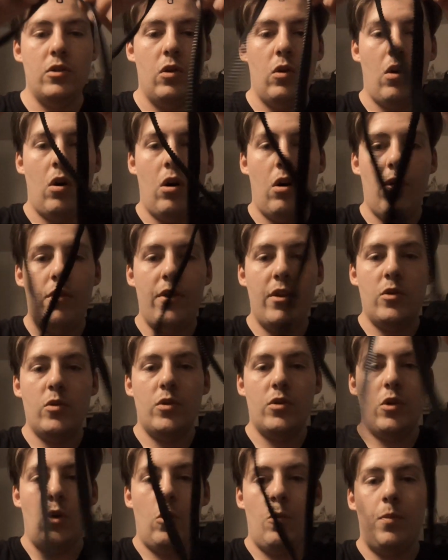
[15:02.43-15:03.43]
So all
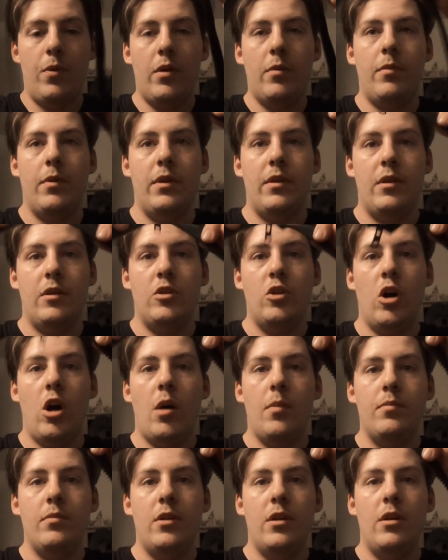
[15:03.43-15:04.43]
this was open, but the
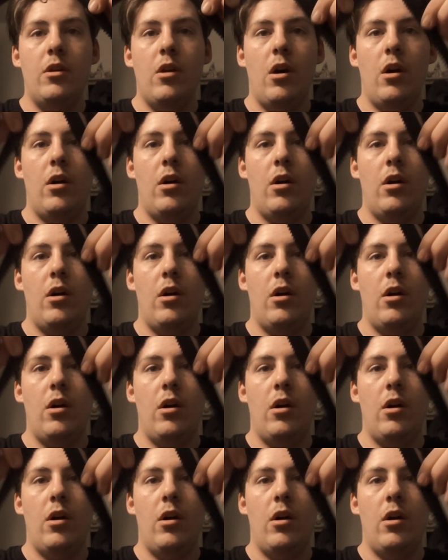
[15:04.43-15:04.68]
top did